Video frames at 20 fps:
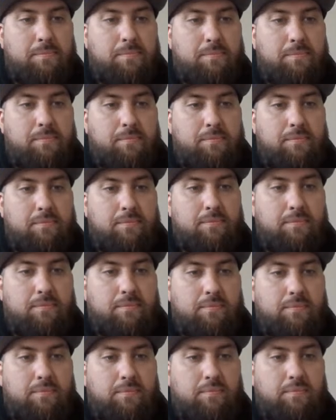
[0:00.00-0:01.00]

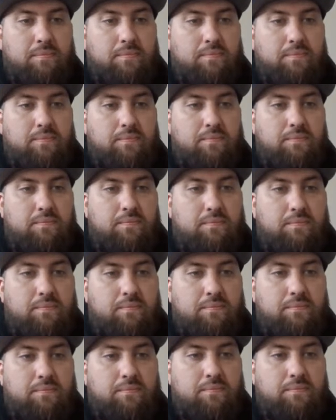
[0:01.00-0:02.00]

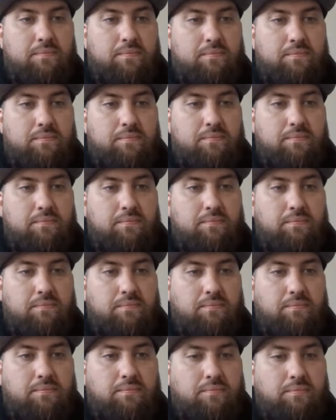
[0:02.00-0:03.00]

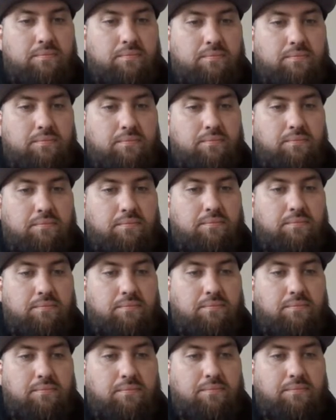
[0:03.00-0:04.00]

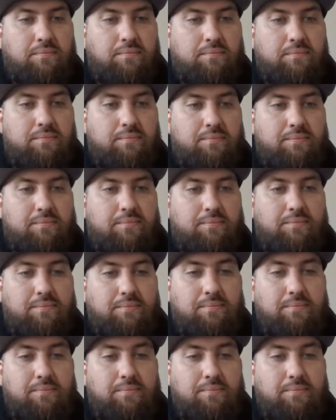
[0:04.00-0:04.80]
(not speaking)